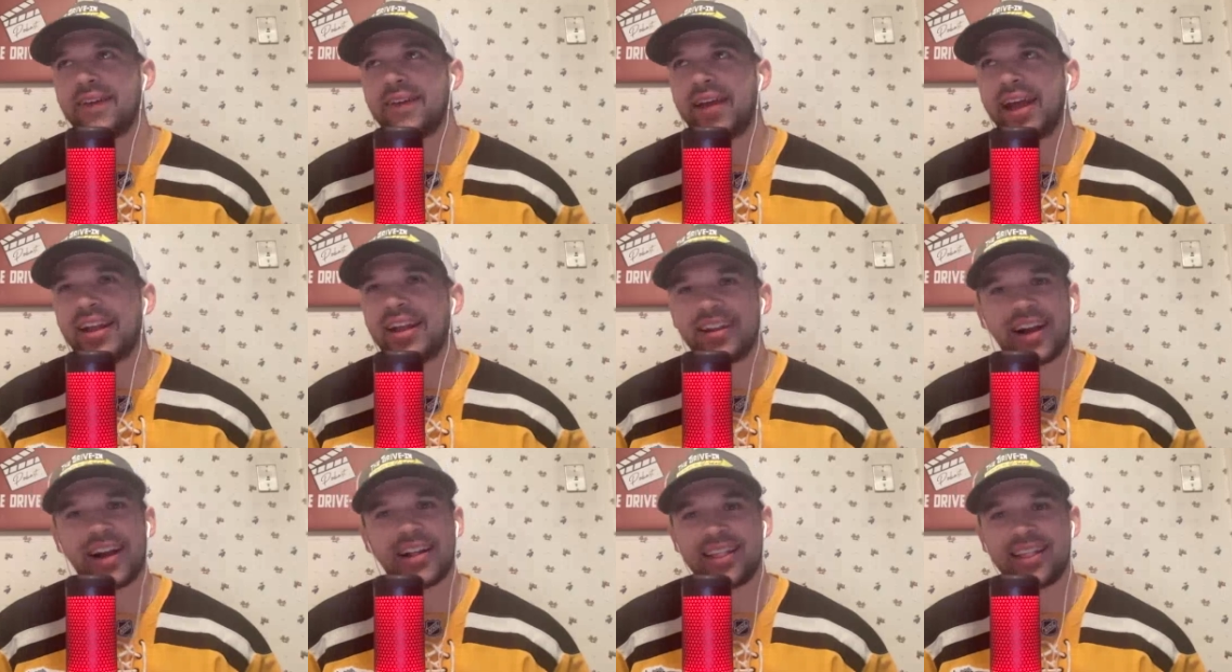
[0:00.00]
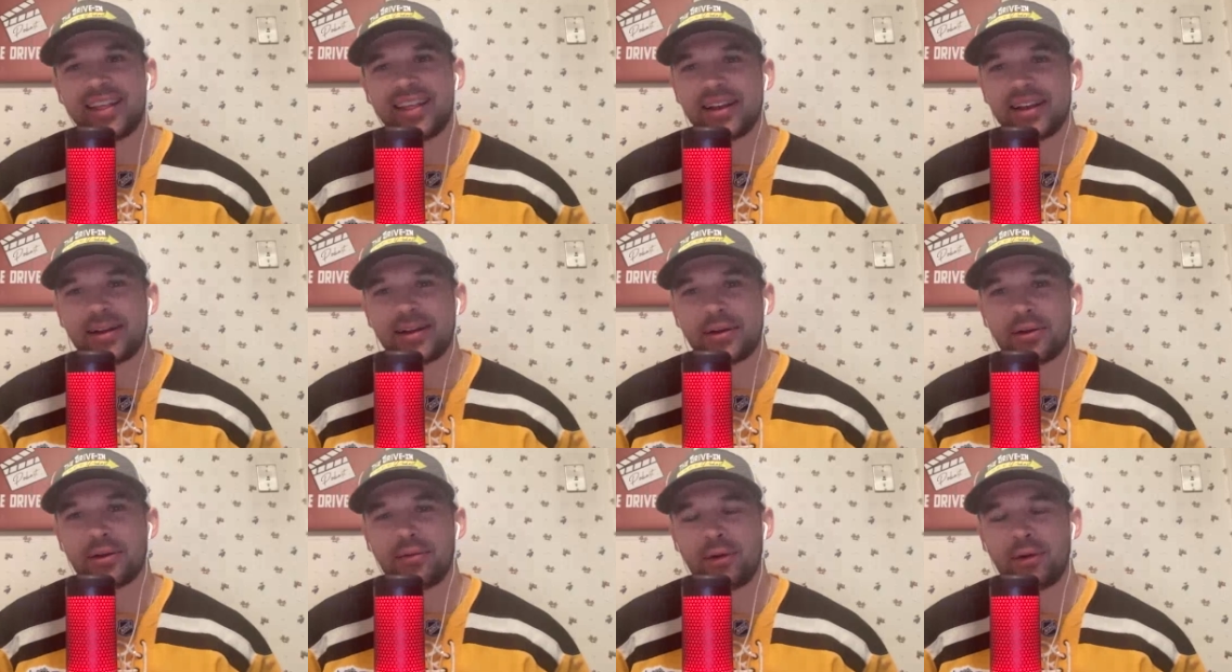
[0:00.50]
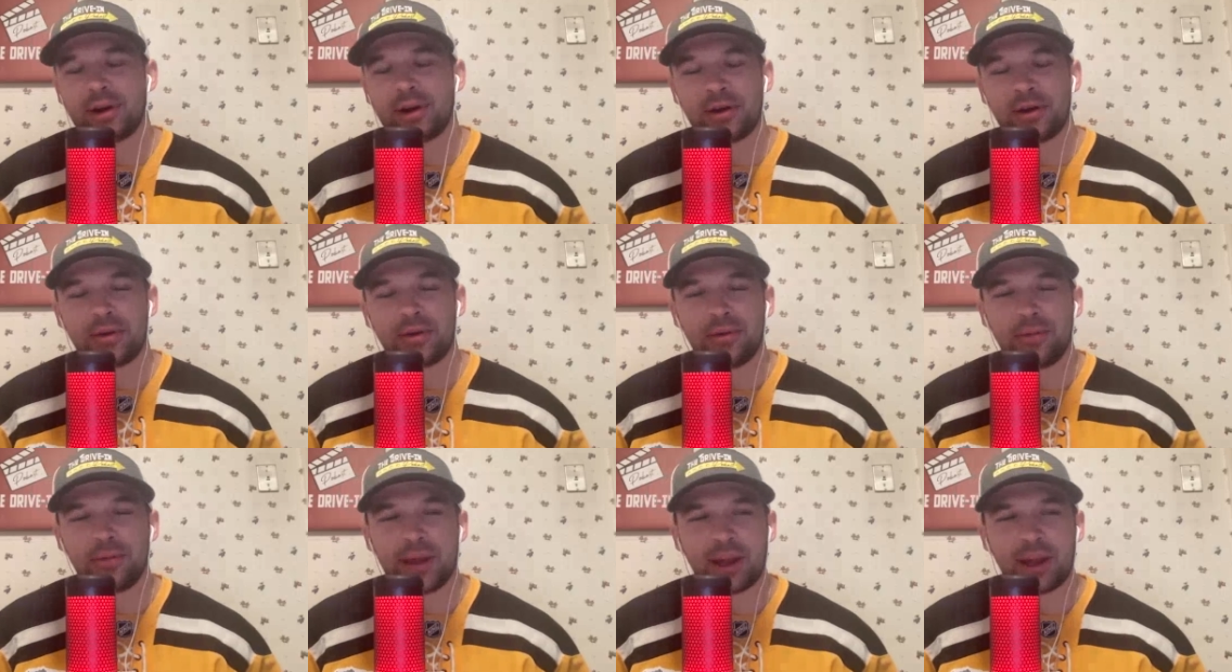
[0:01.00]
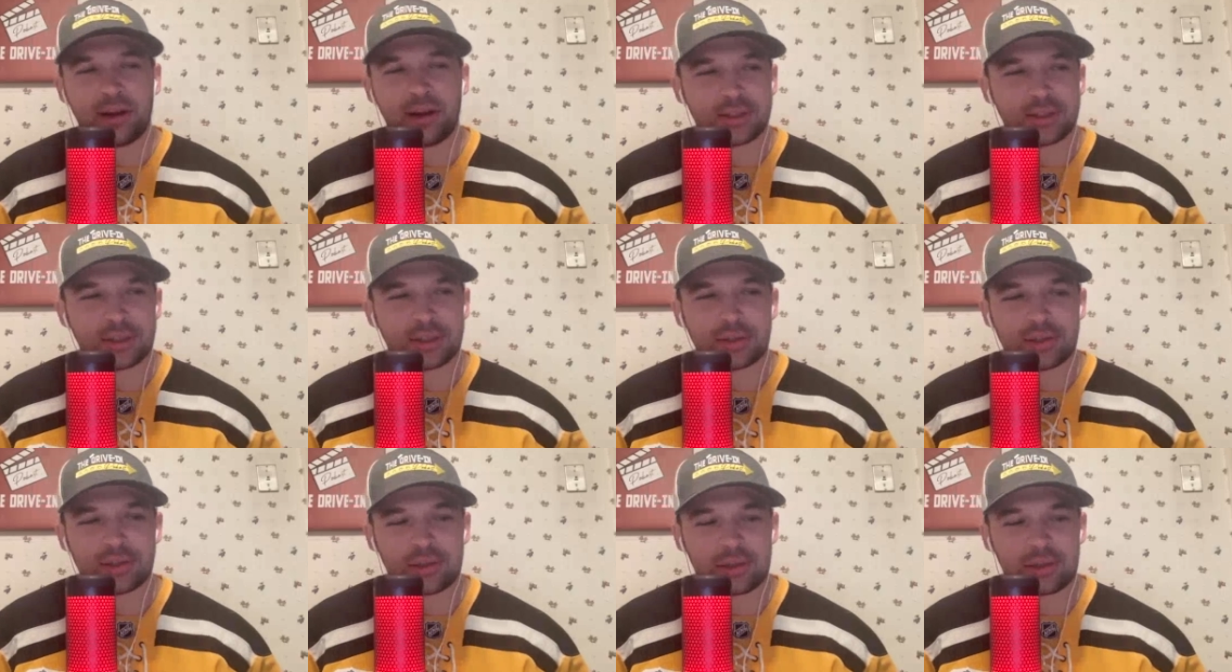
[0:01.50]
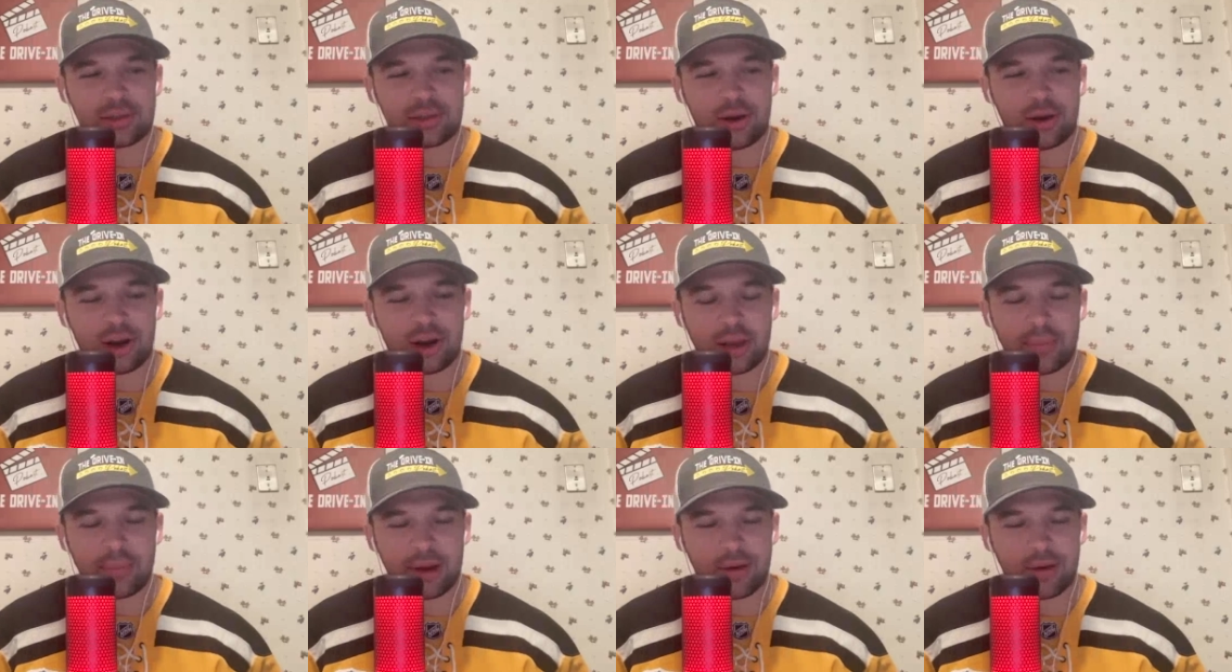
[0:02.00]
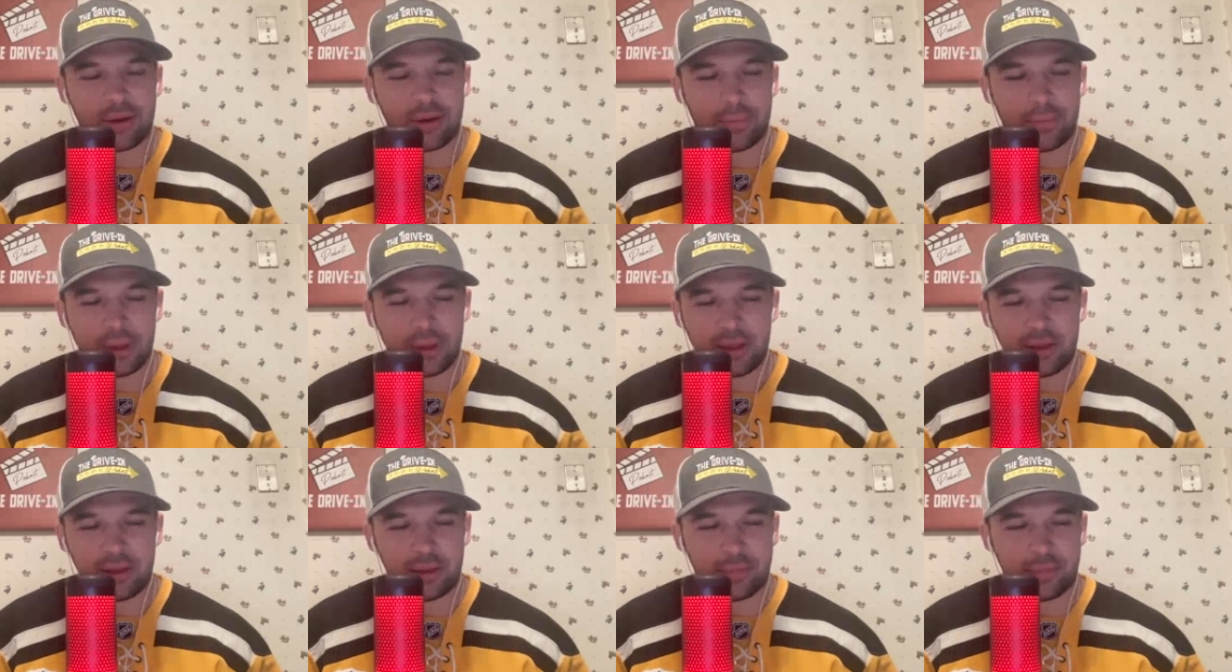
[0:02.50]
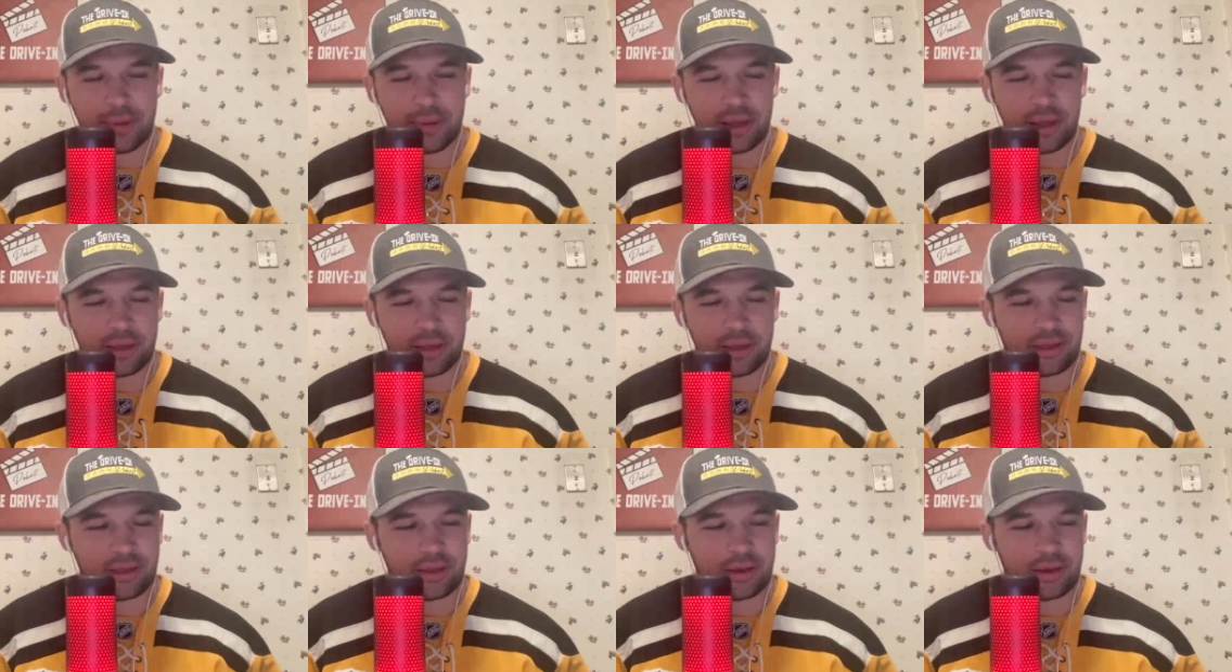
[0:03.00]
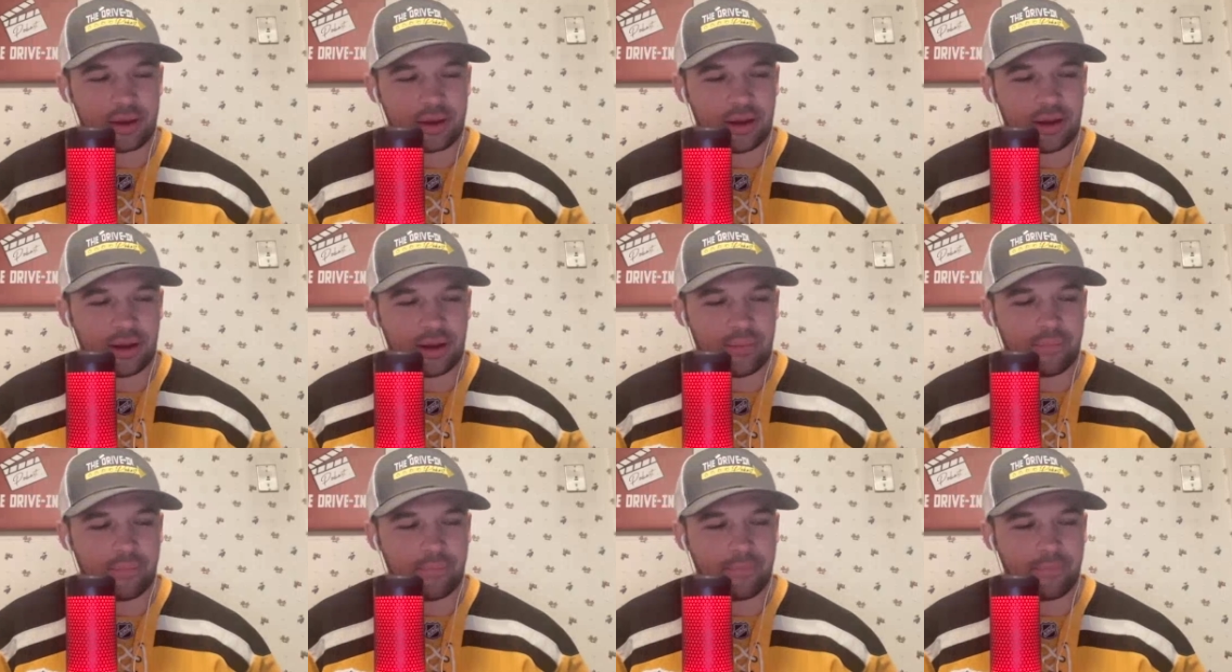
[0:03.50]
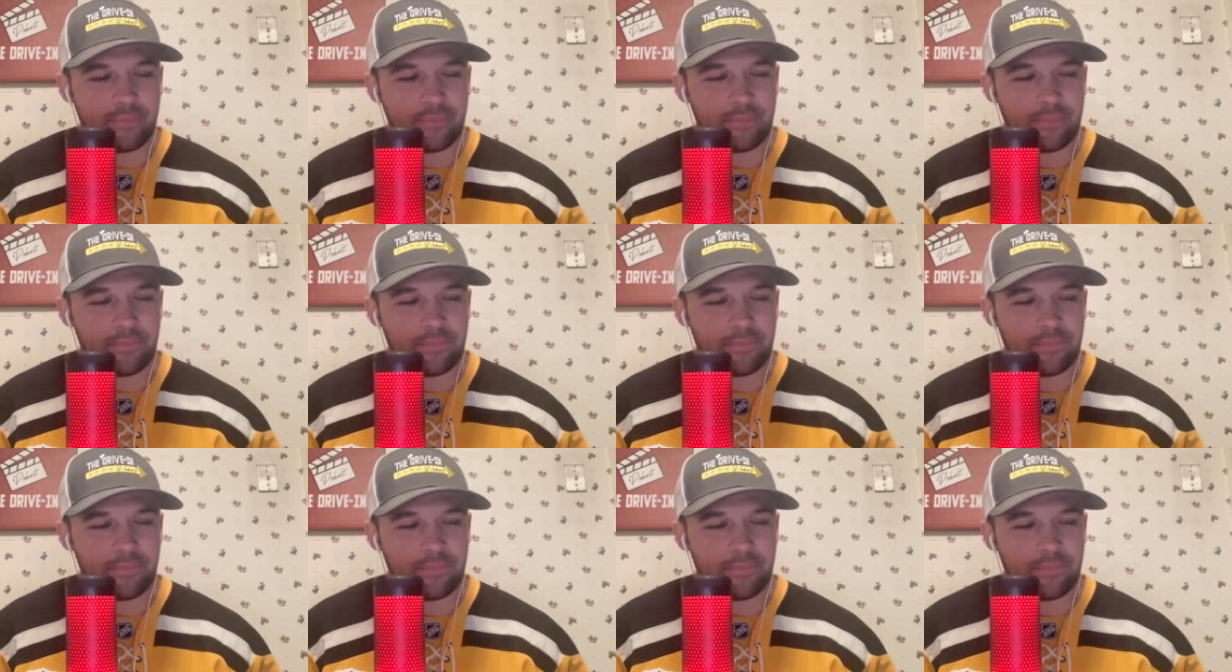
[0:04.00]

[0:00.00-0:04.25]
and I think what we could also talk about opinion based. Um,